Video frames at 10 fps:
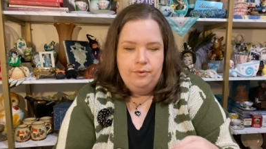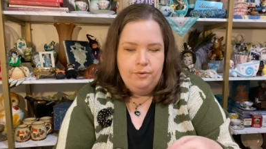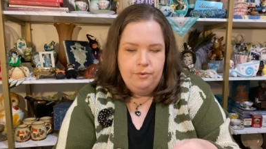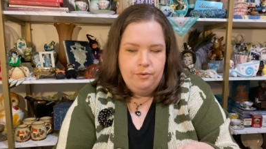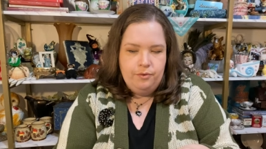
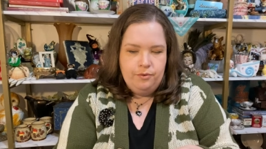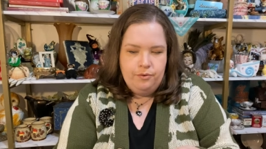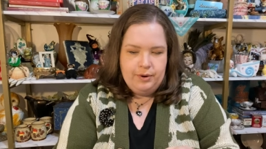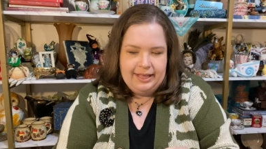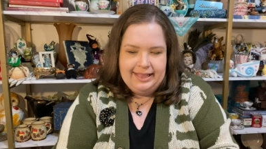
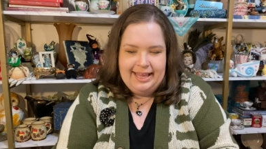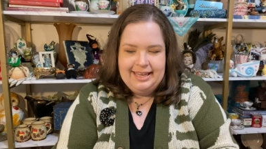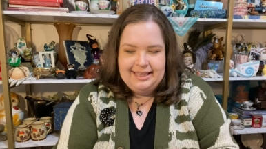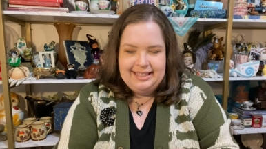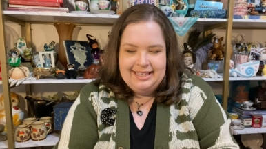Ooh, I
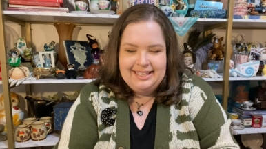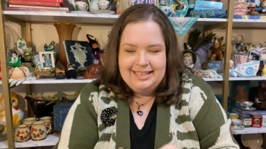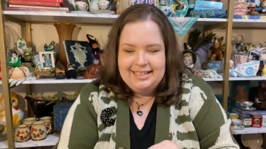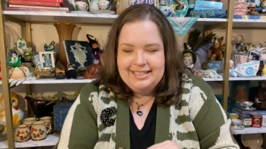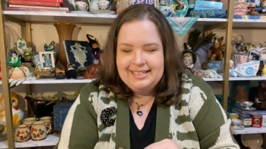like
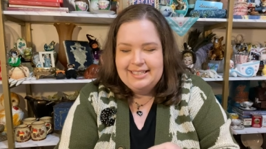these.